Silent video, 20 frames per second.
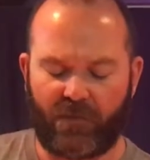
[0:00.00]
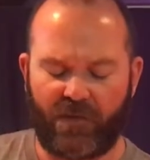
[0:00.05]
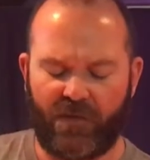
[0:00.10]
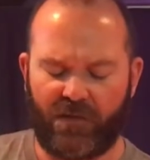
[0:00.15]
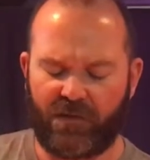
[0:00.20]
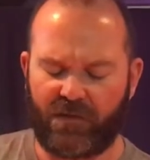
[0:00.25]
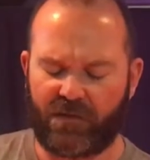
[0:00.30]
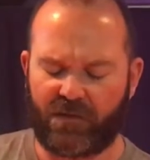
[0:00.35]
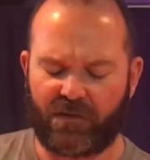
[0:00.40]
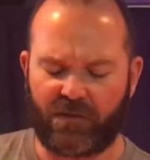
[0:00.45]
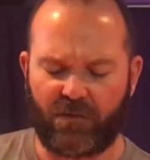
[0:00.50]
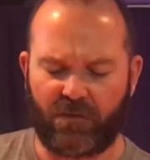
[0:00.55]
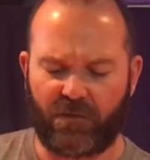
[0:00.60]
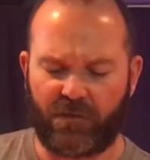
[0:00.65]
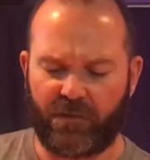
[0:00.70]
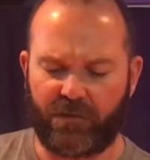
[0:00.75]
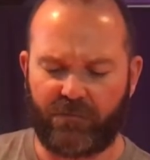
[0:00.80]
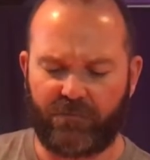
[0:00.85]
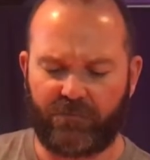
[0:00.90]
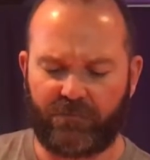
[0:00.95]
It's just so
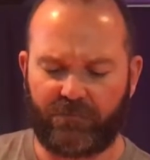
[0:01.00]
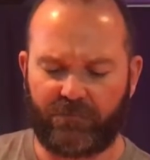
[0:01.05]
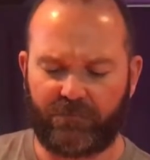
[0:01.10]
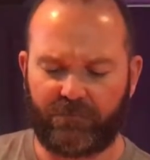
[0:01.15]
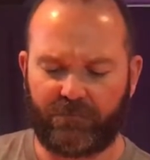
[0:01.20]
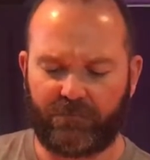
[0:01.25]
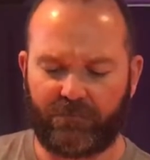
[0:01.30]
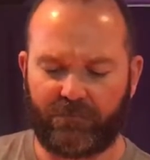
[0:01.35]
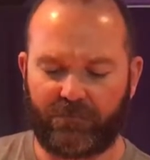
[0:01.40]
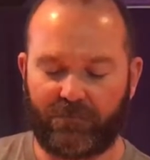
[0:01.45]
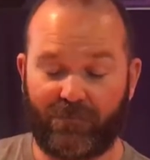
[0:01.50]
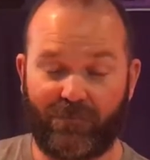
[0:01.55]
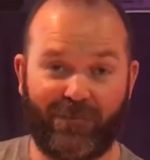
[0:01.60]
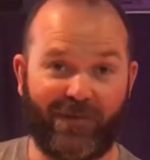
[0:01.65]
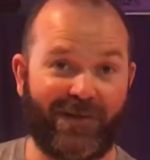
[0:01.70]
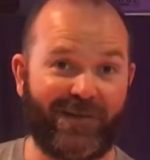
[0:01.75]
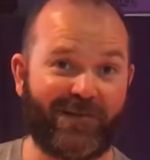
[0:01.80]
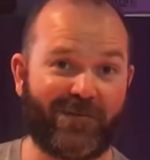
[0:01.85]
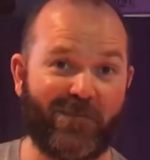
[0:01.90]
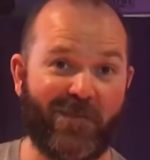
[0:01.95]
good.
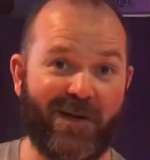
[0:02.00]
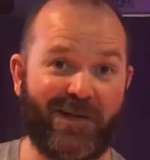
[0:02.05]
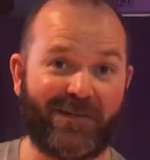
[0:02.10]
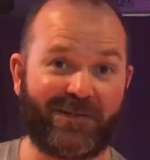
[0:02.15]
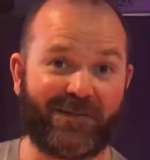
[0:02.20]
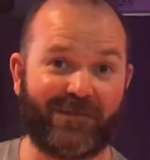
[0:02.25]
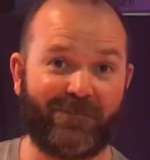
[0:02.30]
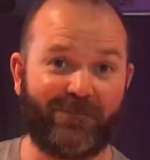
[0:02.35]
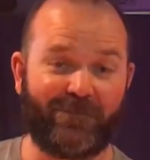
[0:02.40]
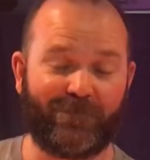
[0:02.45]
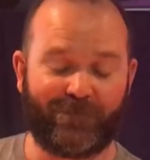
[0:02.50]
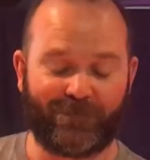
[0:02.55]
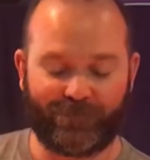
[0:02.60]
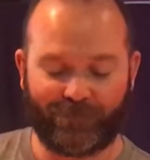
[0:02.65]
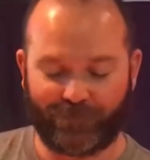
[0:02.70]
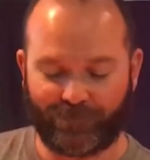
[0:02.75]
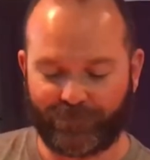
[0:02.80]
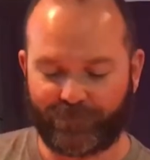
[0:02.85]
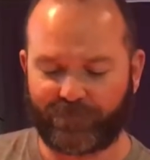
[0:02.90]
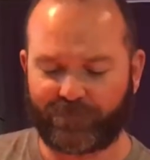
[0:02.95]
And it's medicine.
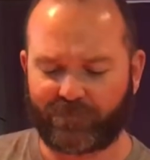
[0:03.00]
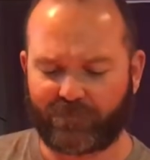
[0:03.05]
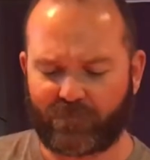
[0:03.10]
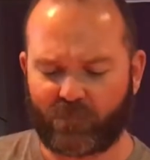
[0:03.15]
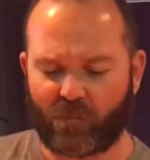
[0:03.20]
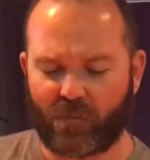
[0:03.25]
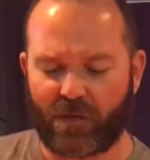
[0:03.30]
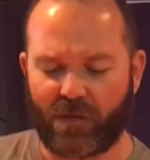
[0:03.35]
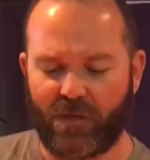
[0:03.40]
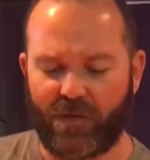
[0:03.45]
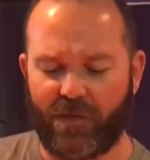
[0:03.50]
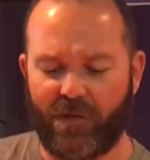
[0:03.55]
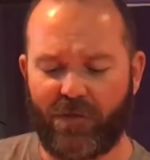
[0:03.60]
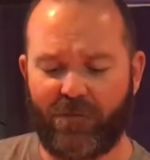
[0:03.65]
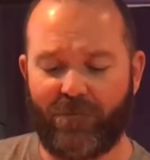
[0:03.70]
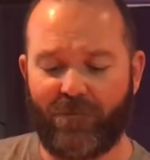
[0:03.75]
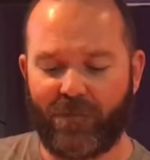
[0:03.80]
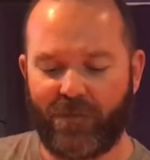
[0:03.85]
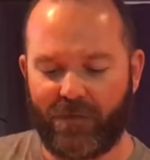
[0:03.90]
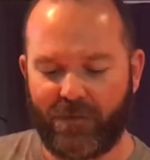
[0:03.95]
You
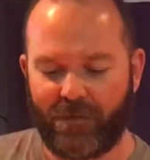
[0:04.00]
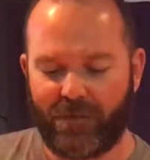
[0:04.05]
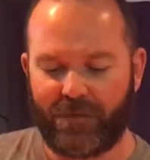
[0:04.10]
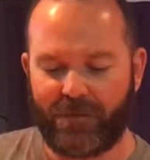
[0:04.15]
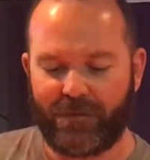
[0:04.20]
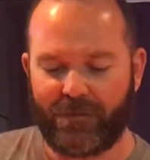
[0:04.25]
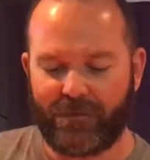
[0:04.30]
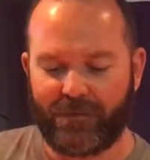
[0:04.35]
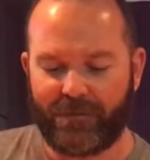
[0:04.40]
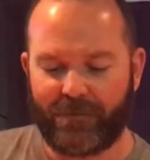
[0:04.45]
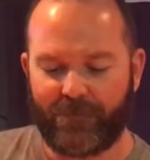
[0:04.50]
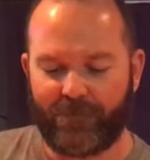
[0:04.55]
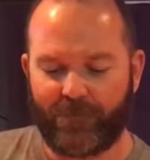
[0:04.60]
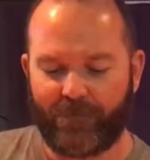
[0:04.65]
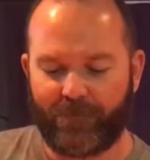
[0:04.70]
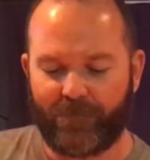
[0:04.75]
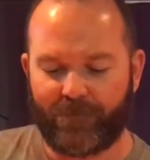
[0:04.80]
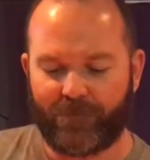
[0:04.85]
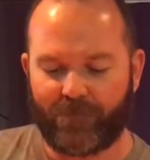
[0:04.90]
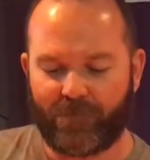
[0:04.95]
know,
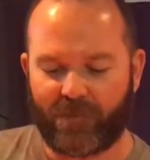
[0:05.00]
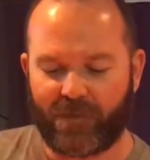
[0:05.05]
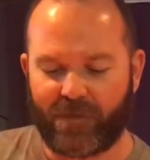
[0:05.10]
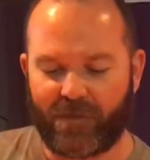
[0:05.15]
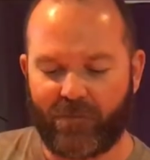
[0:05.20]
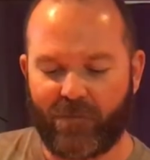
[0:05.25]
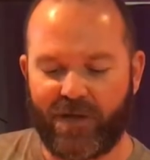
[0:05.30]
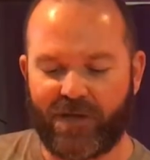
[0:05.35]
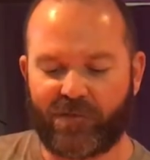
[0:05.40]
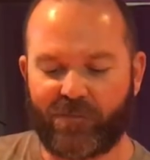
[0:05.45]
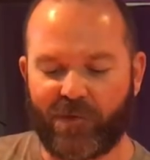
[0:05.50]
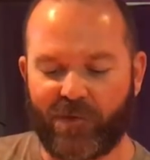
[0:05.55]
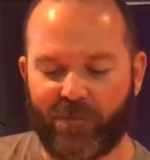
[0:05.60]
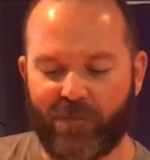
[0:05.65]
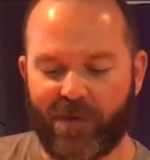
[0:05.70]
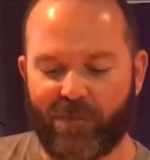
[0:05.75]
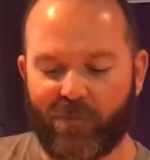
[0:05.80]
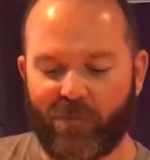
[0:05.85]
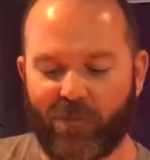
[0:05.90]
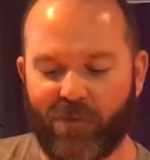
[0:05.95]
it makes me
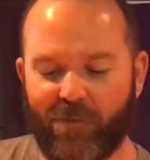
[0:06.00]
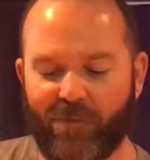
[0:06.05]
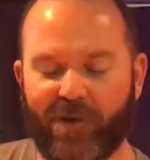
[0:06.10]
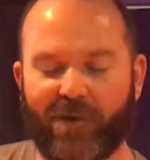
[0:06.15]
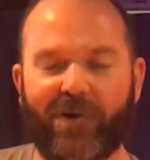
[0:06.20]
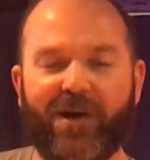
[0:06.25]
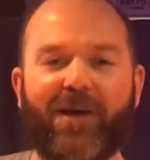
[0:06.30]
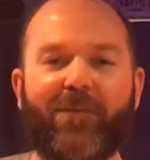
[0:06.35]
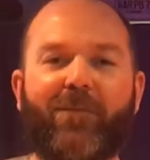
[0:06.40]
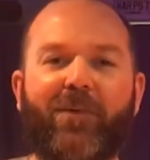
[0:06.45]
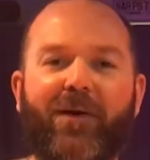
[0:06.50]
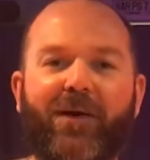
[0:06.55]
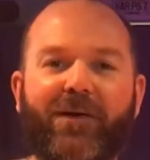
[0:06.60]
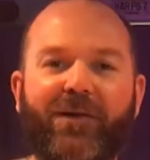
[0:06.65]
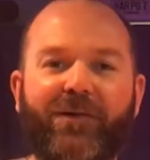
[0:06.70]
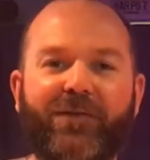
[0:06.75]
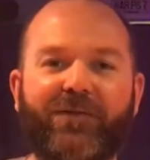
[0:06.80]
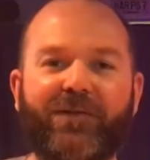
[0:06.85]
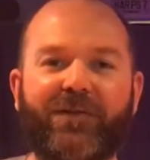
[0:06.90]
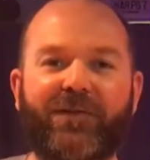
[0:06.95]
remember what my grandpa
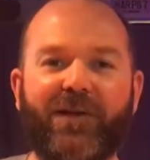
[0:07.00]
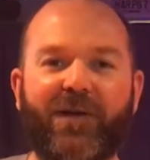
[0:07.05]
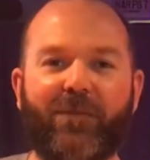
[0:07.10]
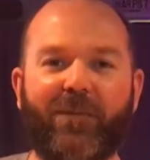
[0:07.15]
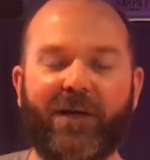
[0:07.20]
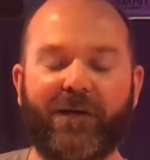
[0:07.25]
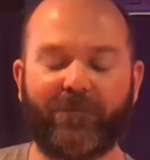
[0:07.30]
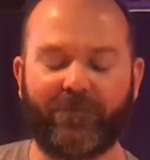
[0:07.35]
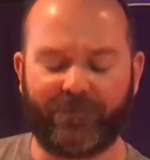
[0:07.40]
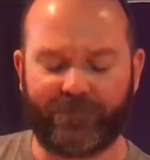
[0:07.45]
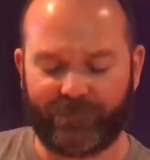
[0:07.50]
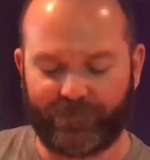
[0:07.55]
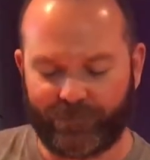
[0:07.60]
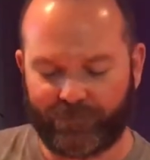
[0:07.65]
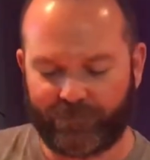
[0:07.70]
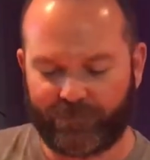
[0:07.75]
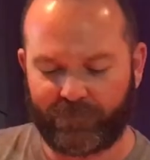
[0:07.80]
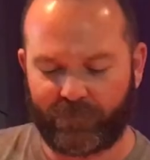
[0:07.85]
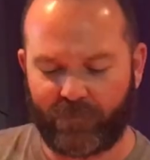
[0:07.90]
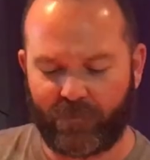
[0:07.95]
used to tell me.
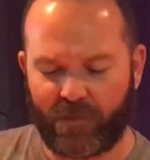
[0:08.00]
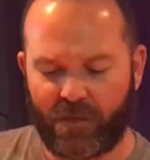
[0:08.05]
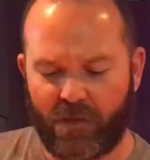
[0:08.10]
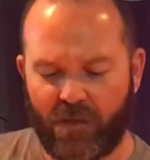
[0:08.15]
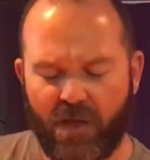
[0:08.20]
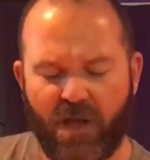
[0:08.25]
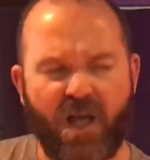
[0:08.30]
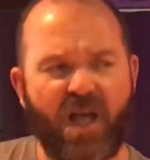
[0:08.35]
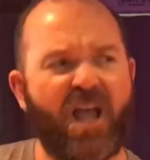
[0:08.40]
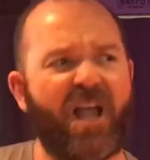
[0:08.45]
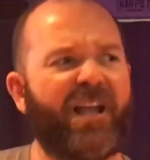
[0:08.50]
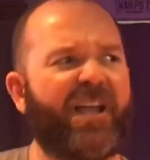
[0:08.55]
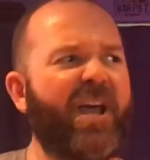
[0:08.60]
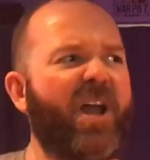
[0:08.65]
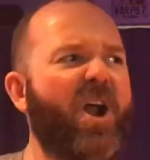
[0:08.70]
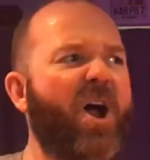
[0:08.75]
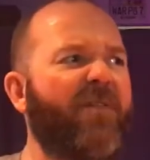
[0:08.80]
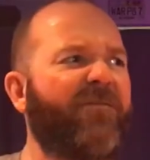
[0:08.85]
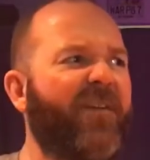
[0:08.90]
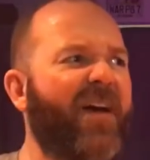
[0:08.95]

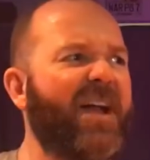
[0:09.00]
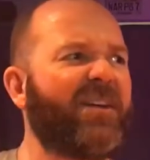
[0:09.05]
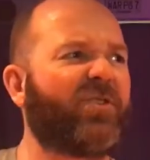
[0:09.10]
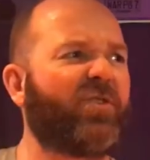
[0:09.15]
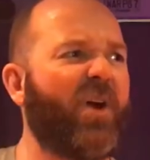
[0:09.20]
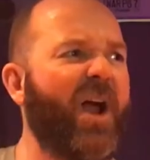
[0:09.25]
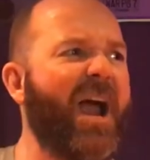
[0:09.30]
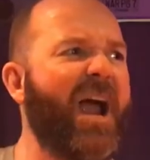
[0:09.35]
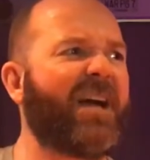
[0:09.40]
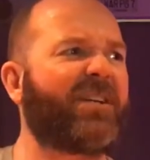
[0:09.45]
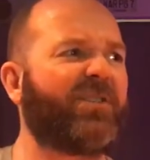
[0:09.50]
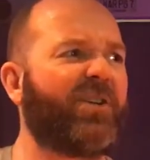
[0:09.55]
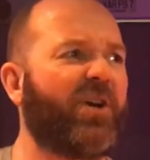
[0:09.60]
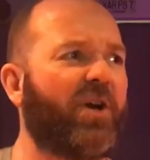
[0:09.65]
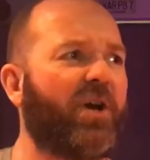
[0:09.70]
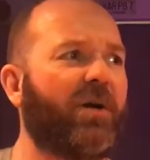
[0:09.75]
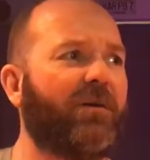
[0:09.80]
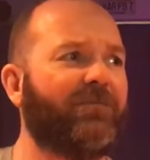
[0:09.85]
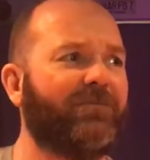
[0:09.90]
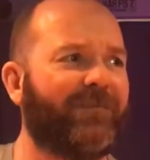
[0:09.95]
Get off that
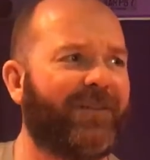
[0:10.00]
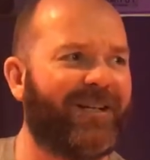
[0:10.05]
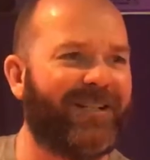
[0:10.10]
tractor!